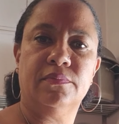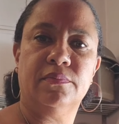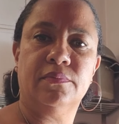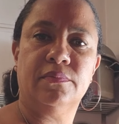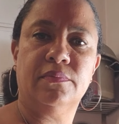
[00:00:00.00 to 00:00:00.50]

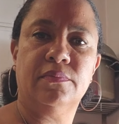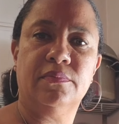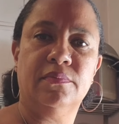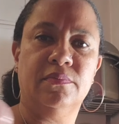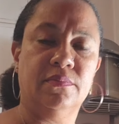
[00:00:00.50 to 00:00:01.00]
Damn it.
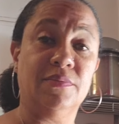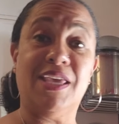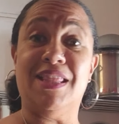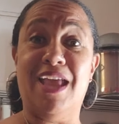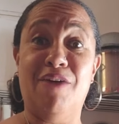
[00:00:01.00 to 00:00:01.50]

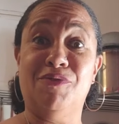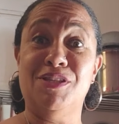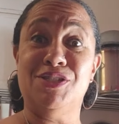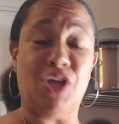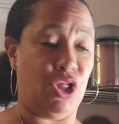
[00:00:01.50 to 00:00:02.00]
And now for
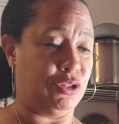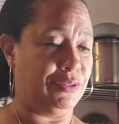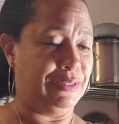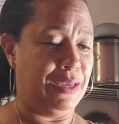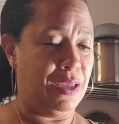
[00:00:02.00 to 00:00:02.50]
the salt.
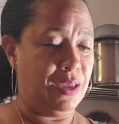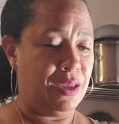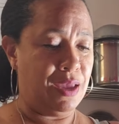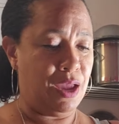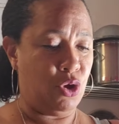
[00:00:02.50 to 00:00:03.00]

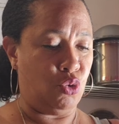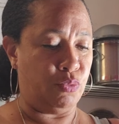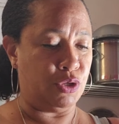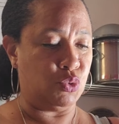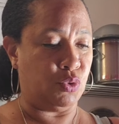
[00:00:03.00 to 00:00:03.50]
I
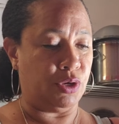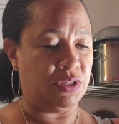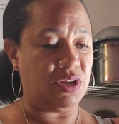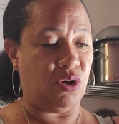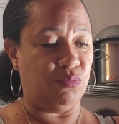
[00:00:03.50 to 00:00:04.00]
hope this
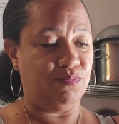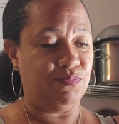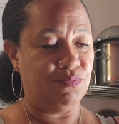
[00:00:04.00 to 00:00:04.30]
works. Oh.